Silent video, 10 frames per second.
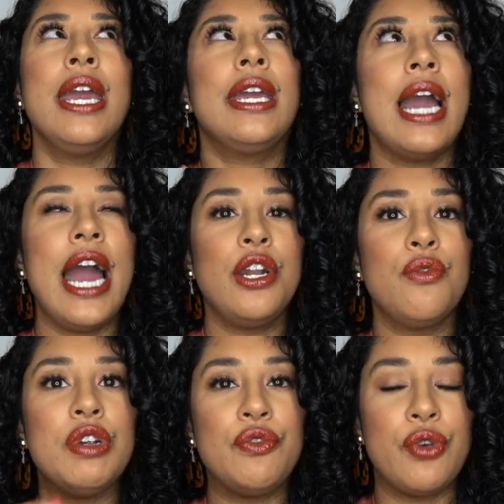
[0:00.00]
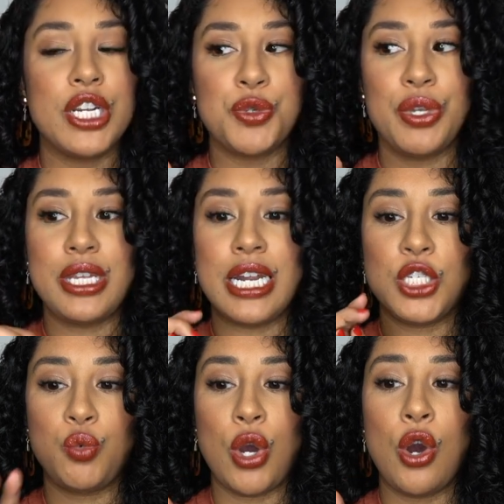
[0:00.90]
kind of refresh with it as
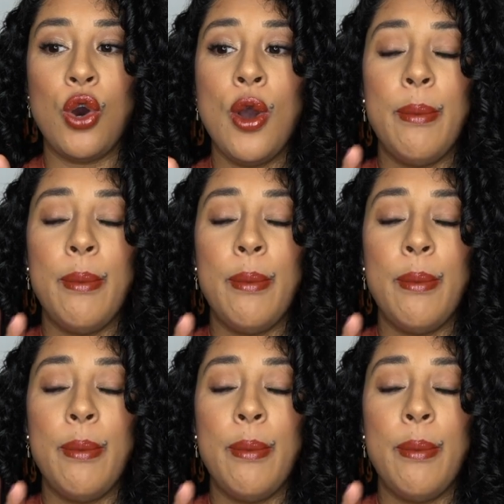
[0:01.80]
well,